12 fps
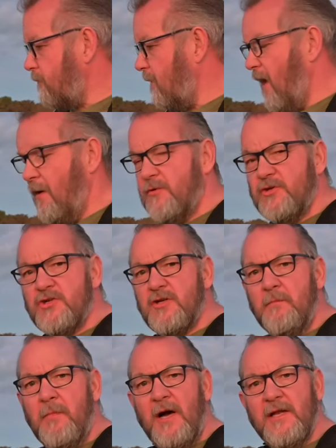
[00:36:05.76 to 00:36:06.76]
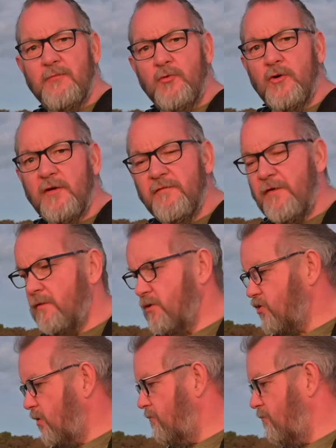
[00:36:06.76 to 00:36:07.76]
Yeah, and we'll just combine them all in
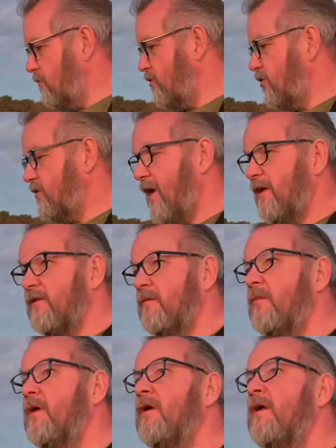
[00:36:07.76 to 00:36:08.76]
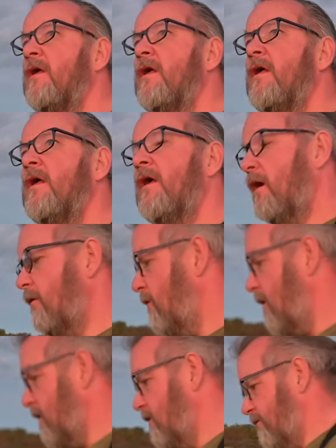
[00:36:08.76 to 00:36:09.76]
Photoshop and we should get some, a
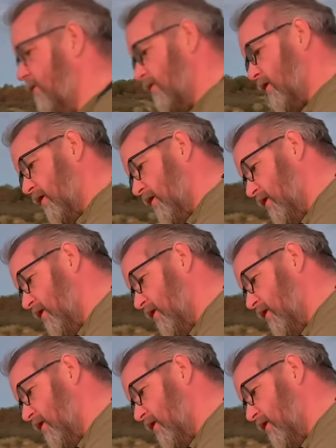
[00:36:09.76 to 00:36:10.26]
really good photo.